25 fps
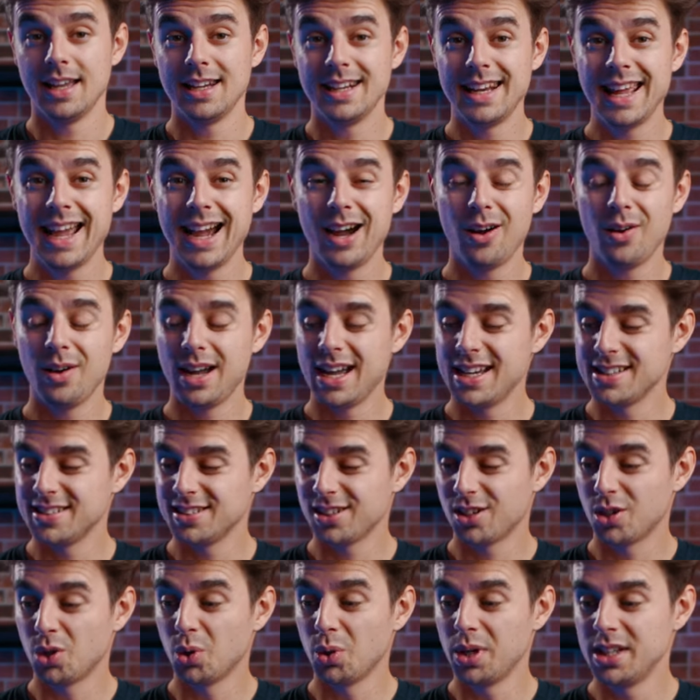And now as
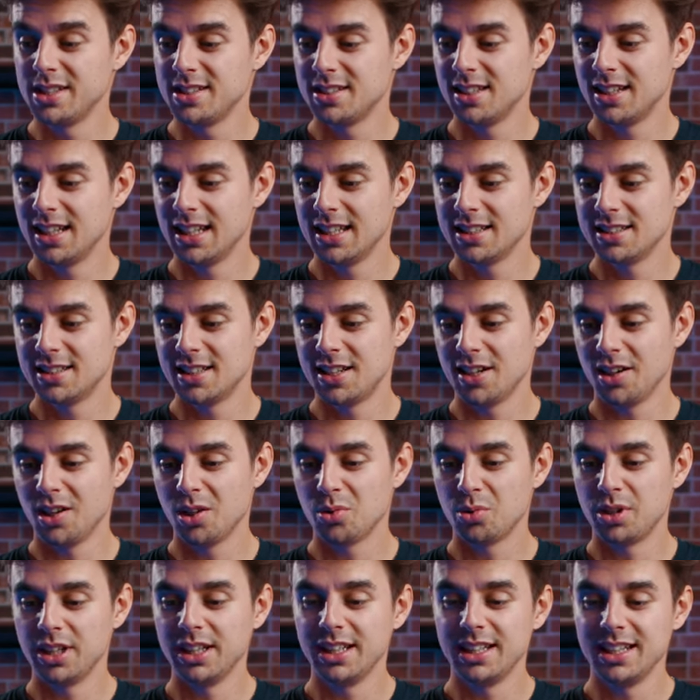a coincidence, it
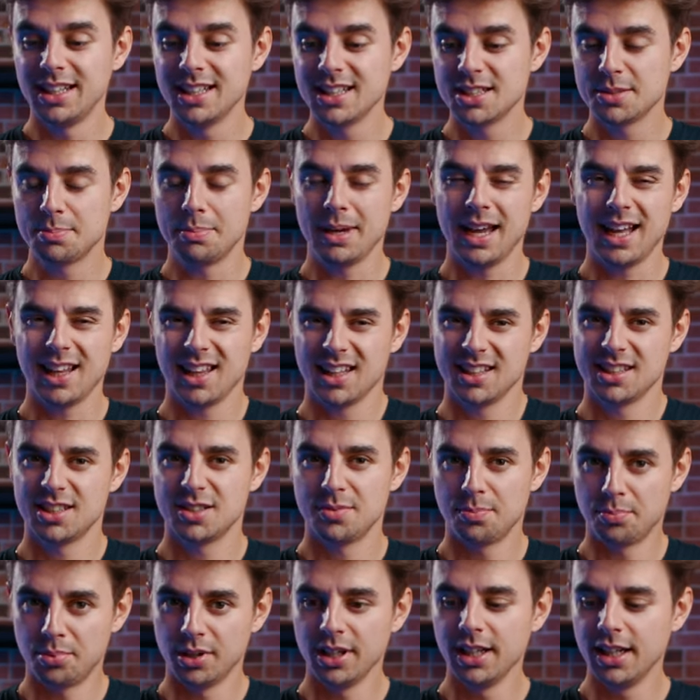already is
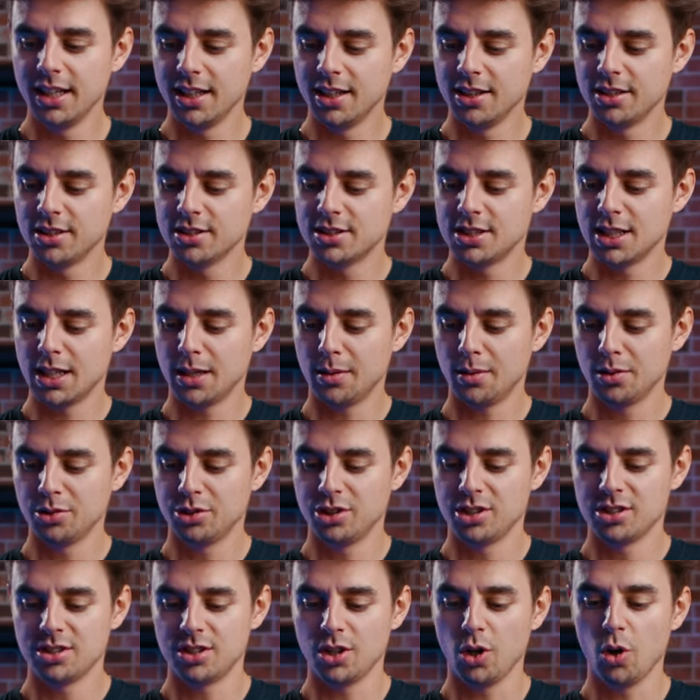balanced pretty good. So I will
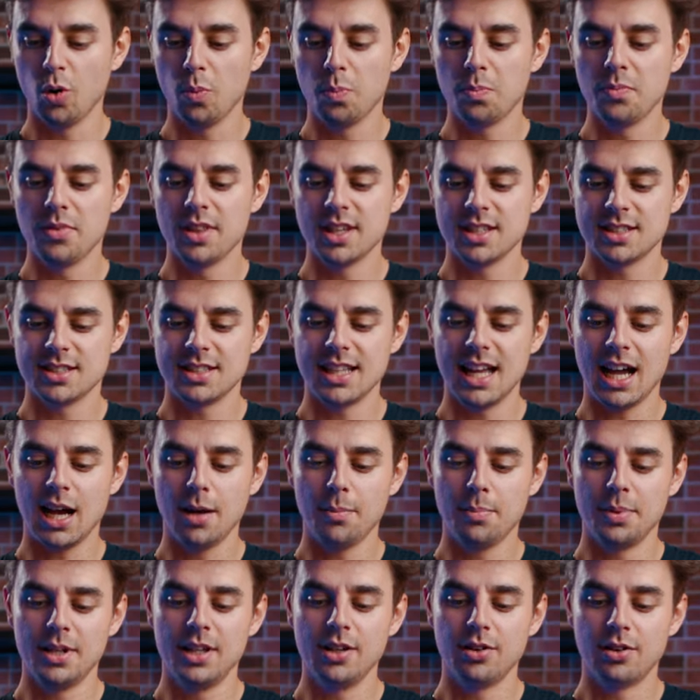just open this
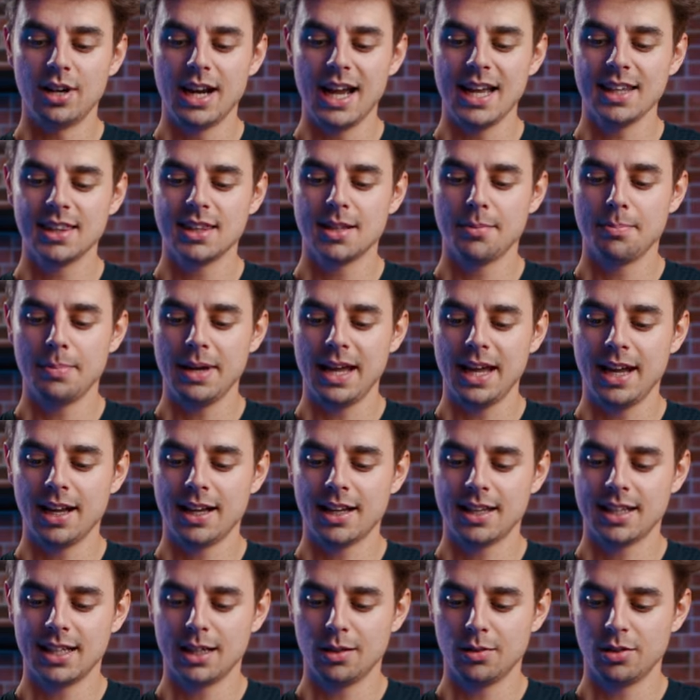knob here at the
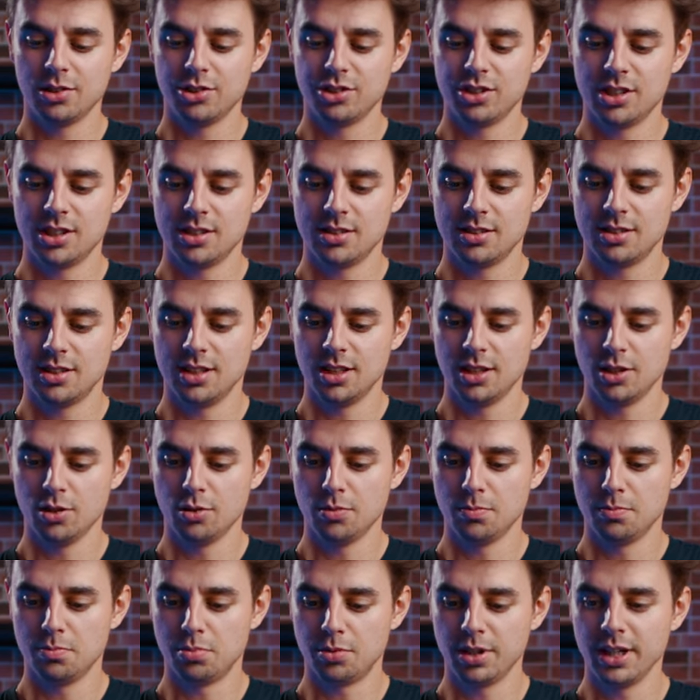back and I'll just, you
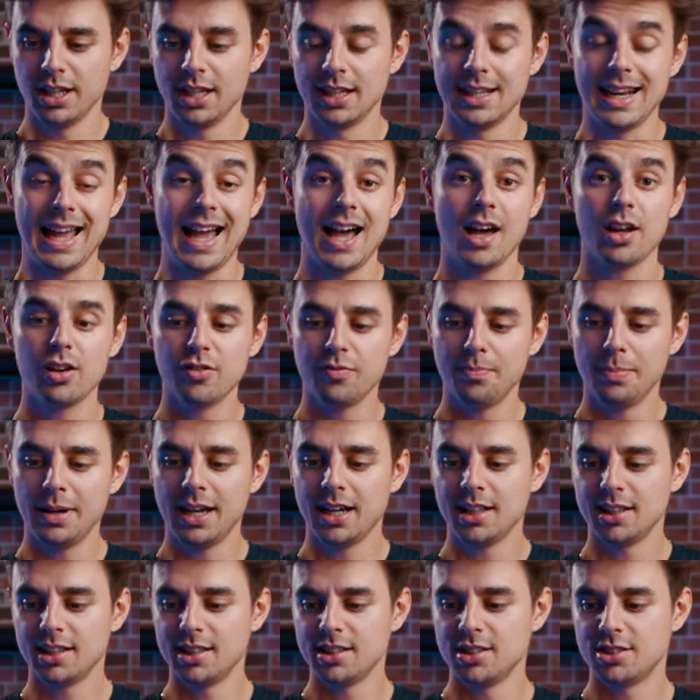know, bring it out of
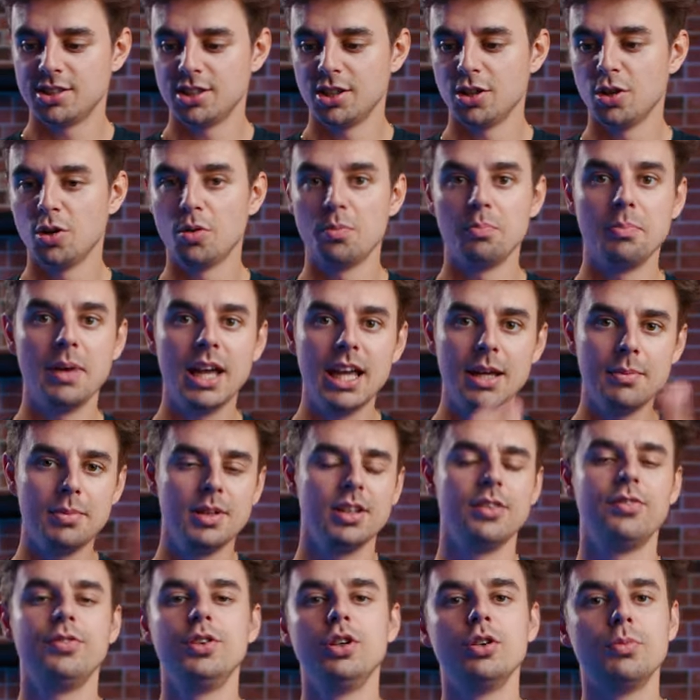balance. So
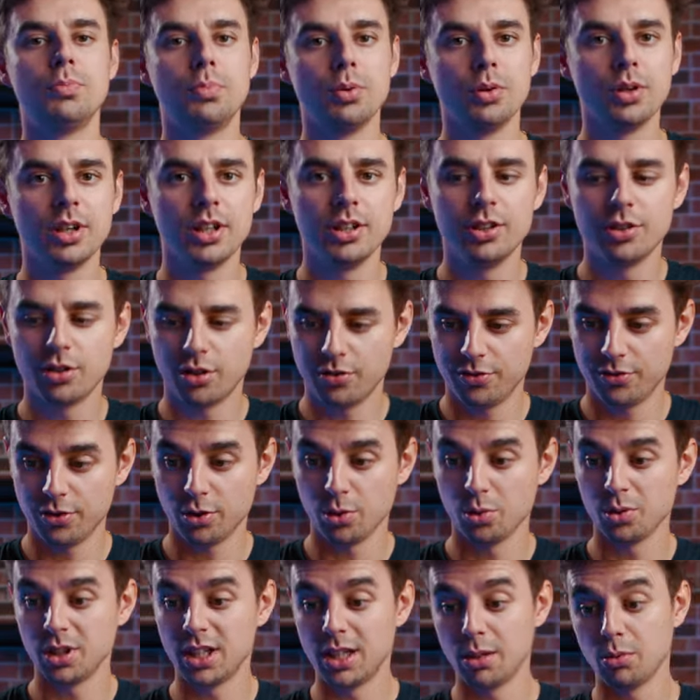maybe if you put in your
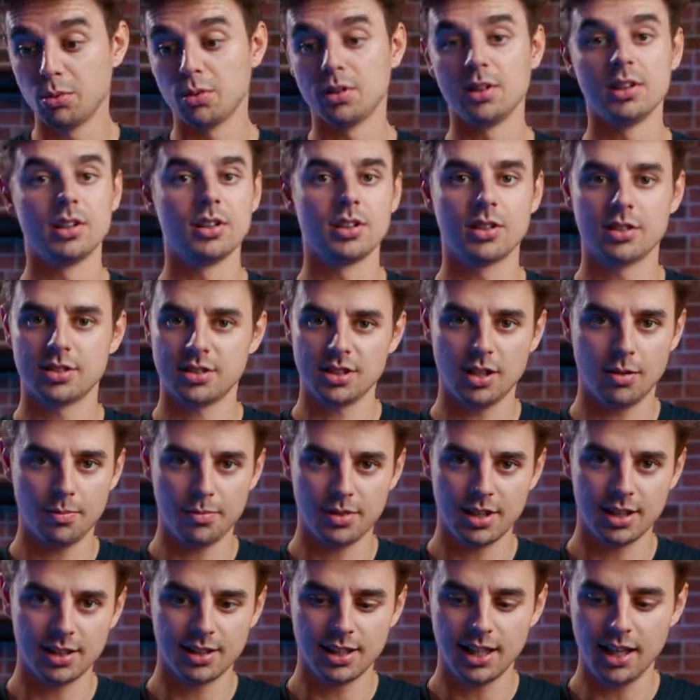phone, it will look
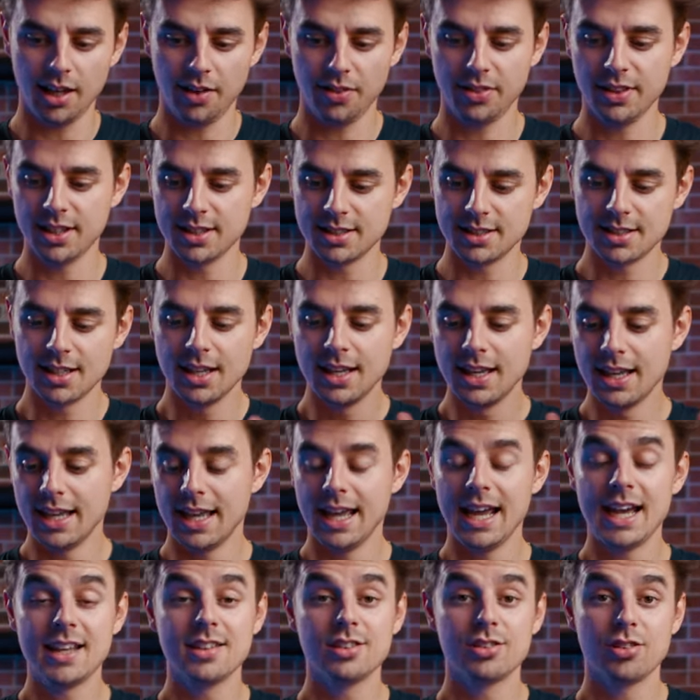something like this.
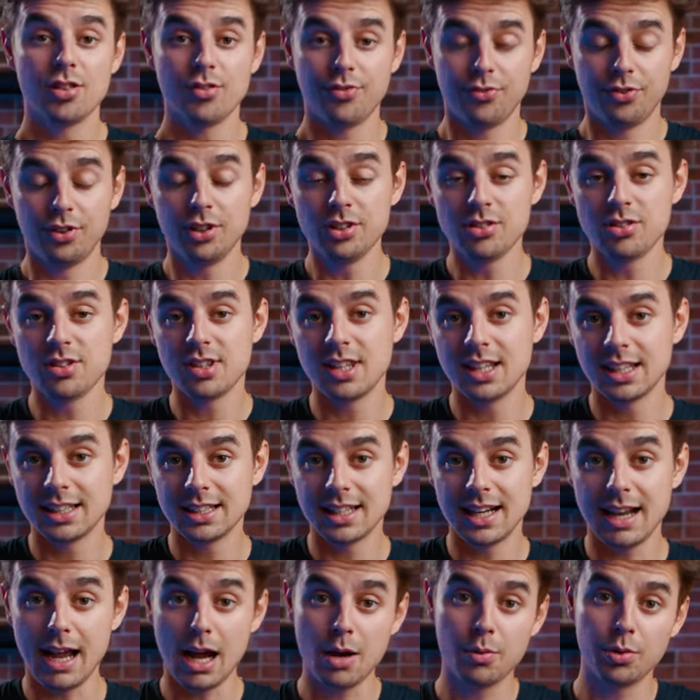And the first thing
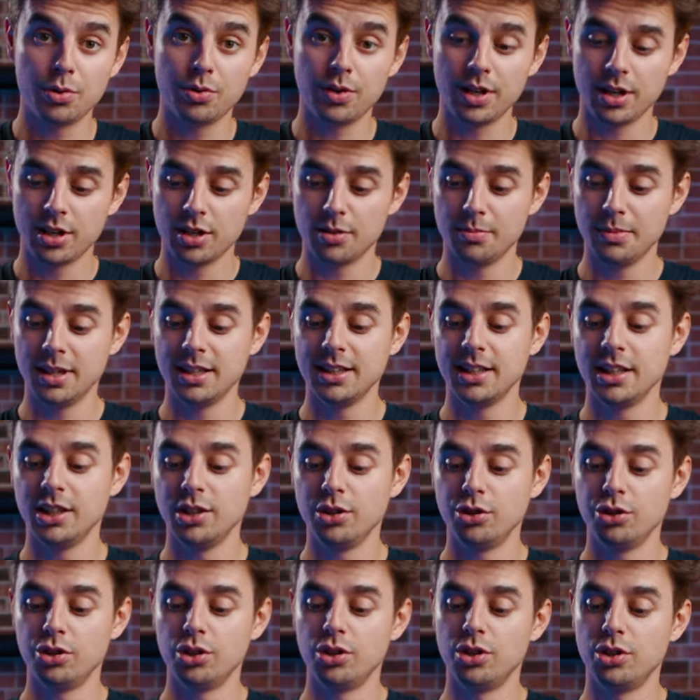that I would recommend that
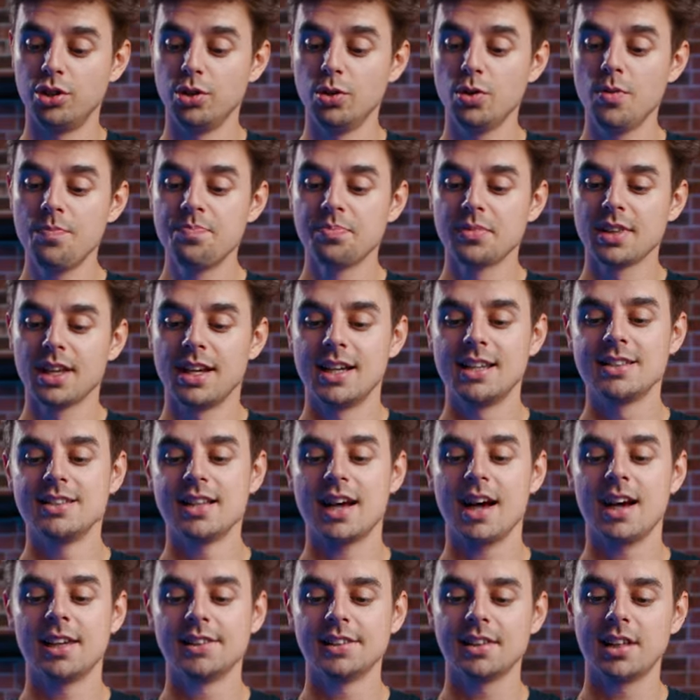you should do is
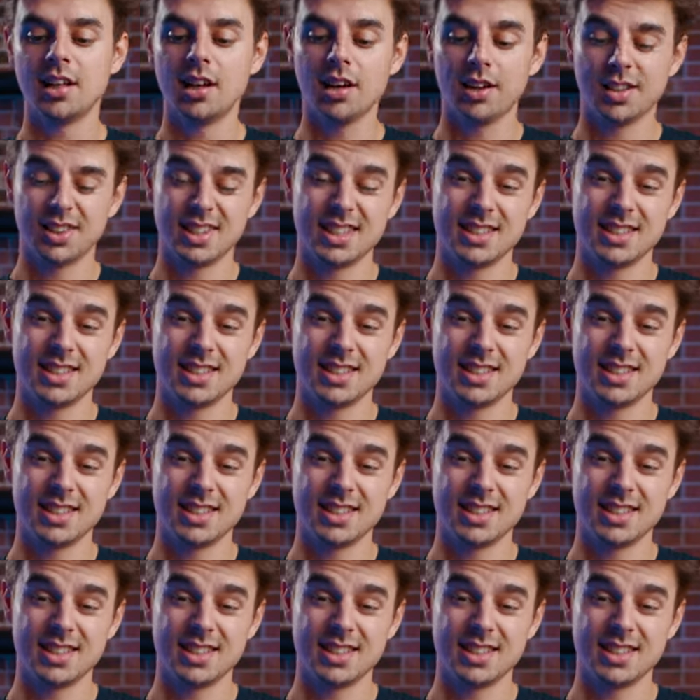unlock